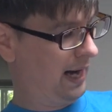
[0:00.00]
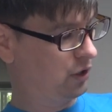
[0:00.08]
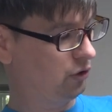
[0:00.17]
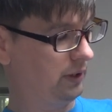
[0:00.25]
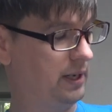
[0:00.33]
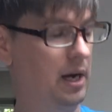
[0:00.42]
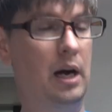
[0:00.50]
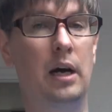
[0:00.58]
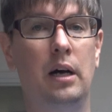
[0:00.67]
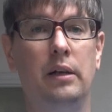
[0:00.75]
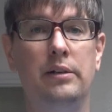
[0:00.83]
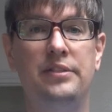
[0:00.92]
actually
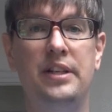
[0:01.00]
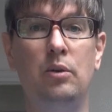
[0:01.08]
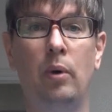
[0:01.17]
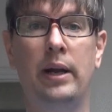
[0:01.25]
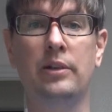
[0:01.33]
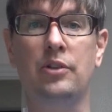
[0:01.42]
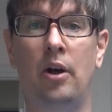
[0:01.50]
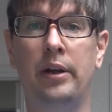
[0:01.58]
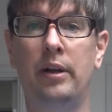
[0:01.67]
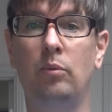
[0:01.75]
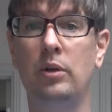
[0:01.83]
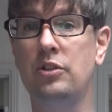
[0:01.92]
D-rings on
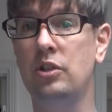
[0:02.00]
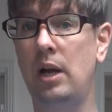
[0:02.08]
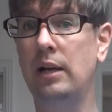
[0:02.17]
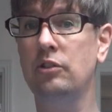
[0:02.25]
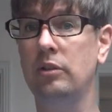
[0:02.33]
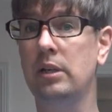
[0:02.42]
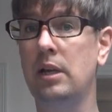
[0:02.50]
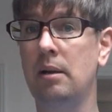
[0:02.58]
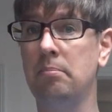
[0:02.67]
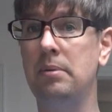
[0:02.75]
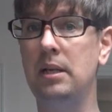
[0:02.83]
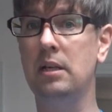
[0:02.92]
it, which actually
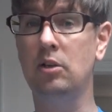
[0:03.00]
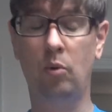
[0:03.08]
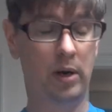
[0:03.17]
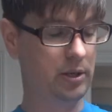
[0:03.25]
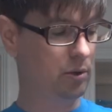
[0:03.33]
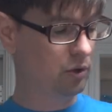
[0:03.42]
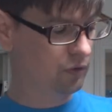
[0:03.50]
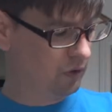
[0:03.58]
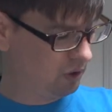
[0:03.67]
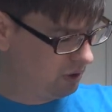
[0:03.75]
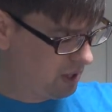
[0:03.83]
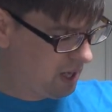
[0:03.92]
can be quite
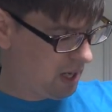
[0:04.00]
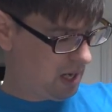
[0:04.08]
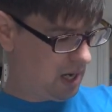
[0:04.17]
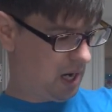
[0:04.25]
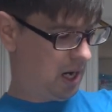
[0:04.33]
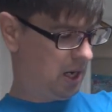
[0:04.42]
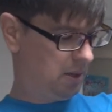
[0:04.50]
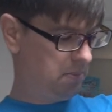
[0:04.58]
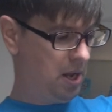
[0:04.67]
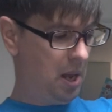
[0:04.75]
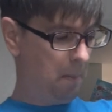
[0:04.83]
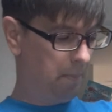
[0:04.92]
useful.
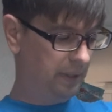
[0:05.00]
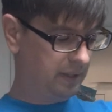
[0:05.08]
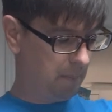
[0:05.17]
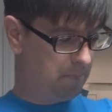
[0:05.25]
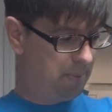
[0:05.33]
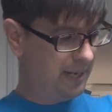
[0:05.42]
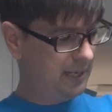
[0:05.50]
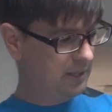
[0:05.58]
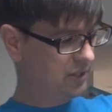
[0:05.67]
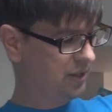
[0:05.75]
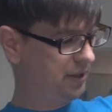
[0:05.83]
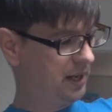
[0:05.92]
But the
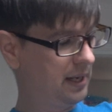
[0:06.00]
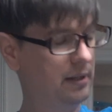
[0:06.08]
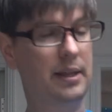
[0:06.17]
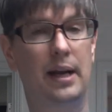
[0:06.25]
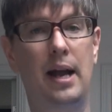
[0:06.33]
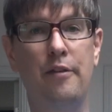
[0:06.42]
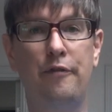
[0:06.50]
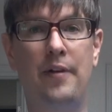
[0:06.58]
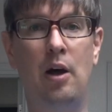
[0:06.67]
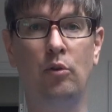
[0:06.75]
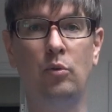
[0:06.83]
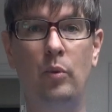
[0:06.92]
biggest thing that I
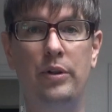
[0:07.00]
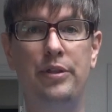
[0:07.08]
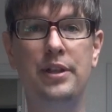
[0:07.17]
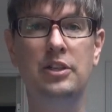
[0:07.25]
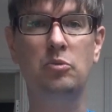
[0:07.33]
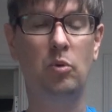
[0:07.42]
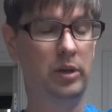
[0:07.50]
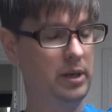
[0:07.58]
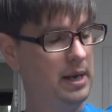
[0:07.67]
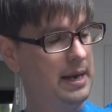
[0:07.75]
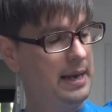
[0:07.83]
found with this one